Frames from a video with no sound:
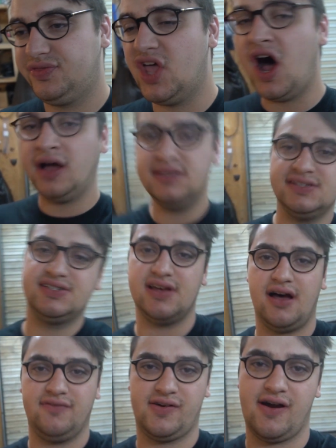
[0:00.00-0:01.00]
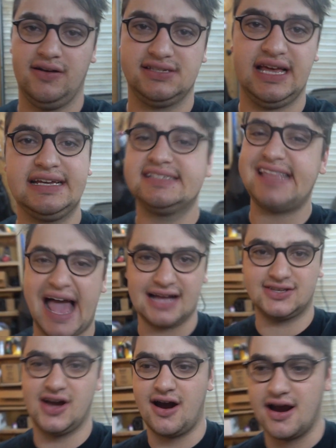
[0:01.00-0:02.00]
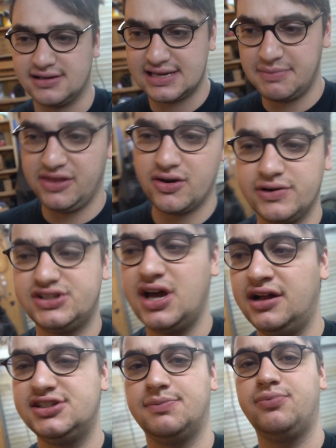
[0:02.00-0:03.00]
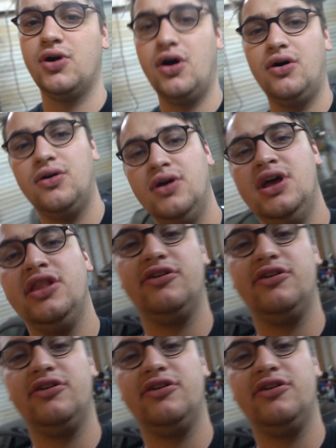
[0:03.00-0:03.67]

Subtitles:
Tons of like stacked cars. I mean, there was tons of pro.